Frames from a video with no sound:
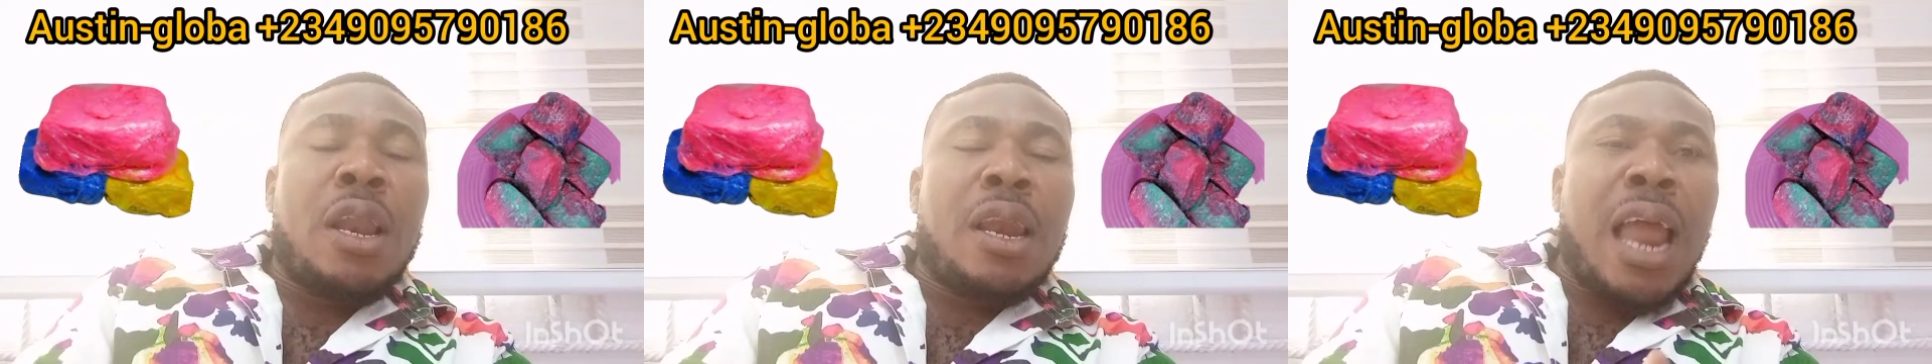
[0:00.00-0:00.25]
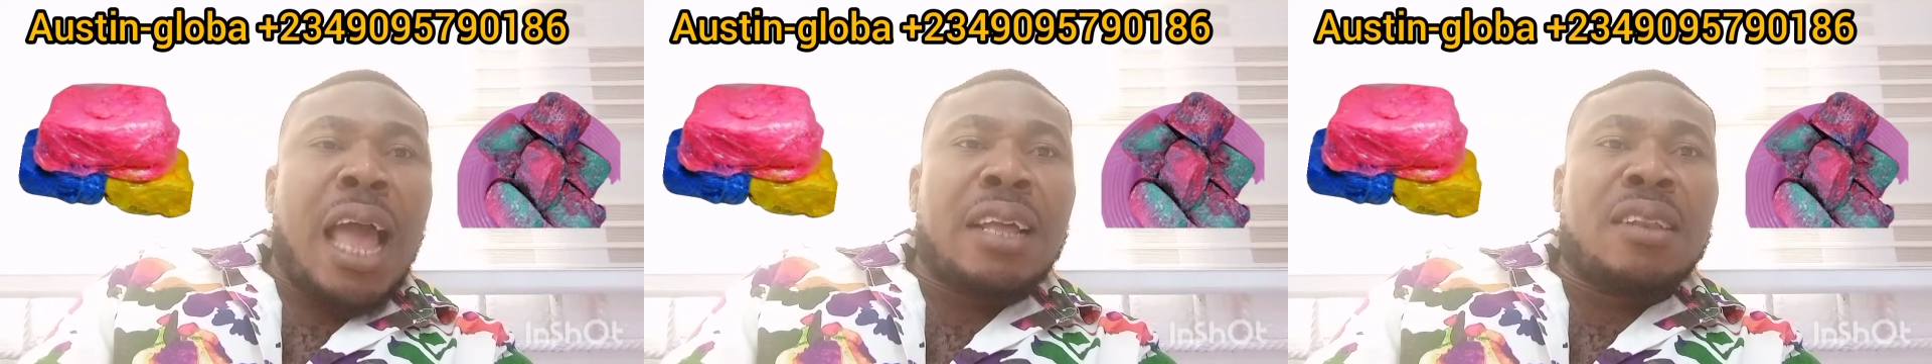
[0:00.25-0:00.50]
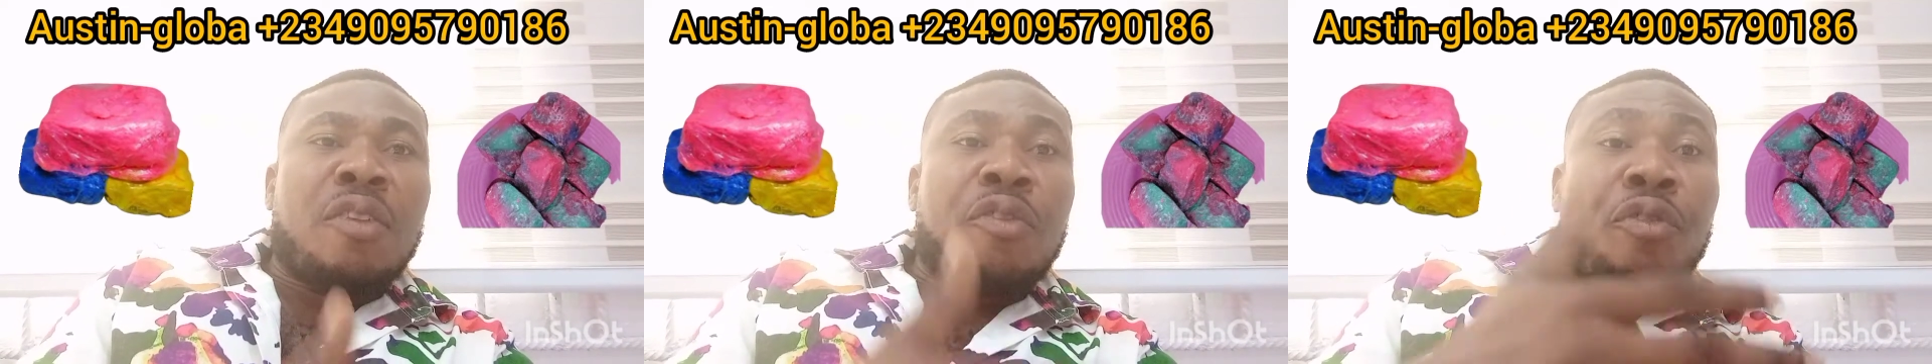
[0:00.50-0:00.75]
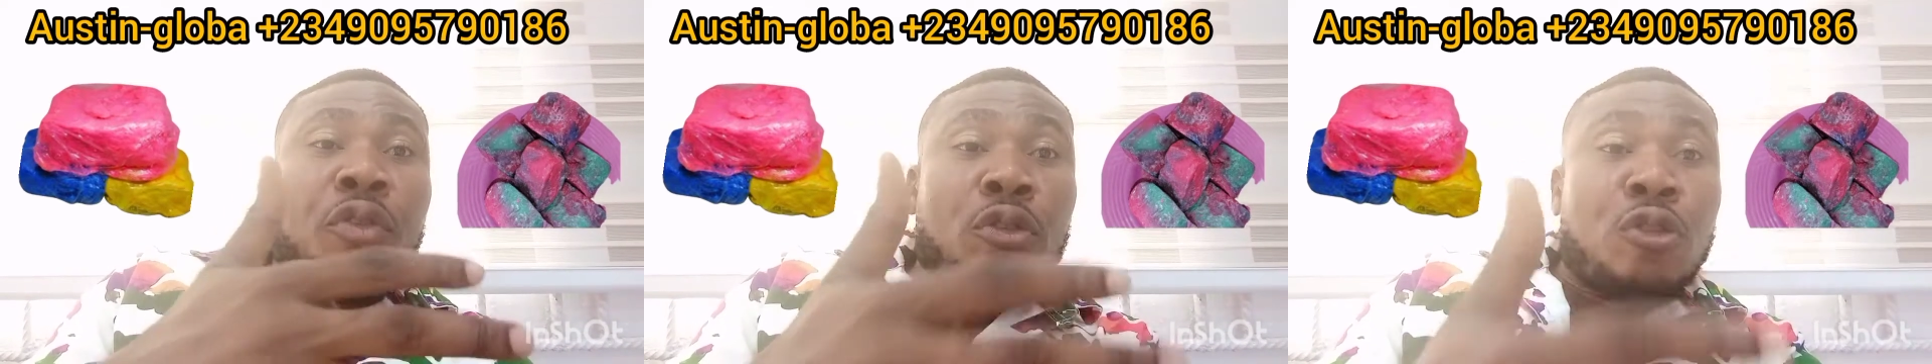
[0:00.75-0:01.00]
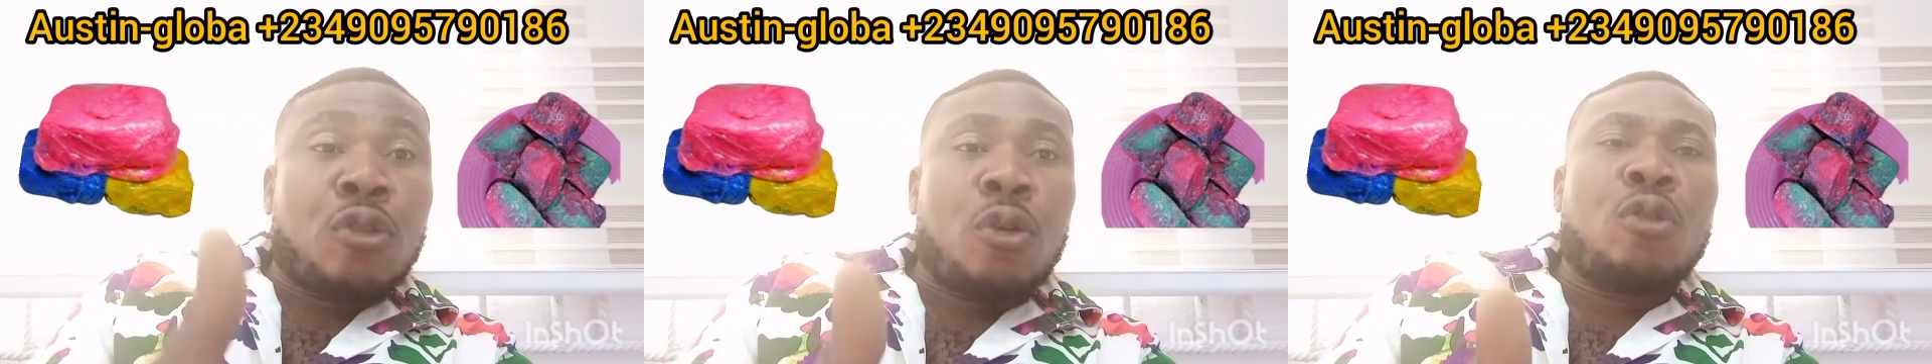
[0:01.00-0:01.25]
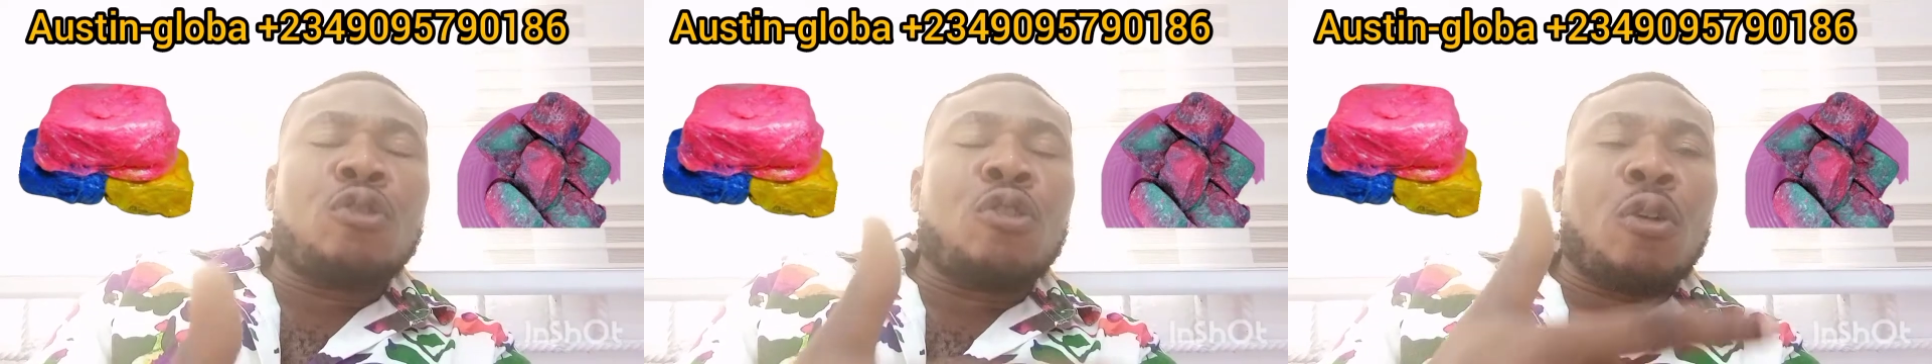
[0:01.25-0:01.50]
like the full
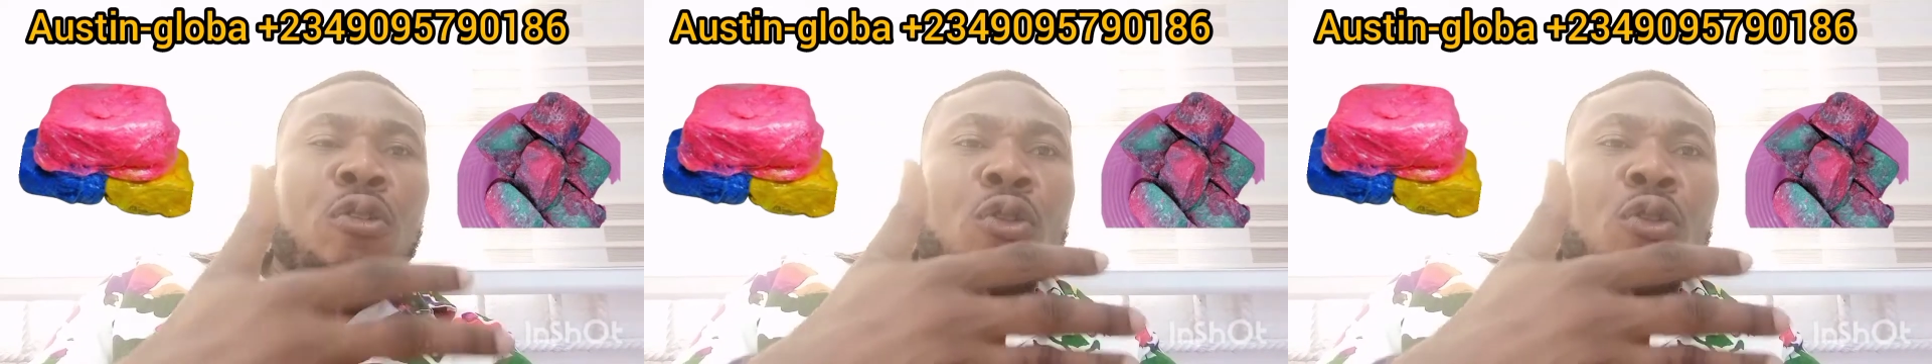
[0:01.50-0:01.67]
solution.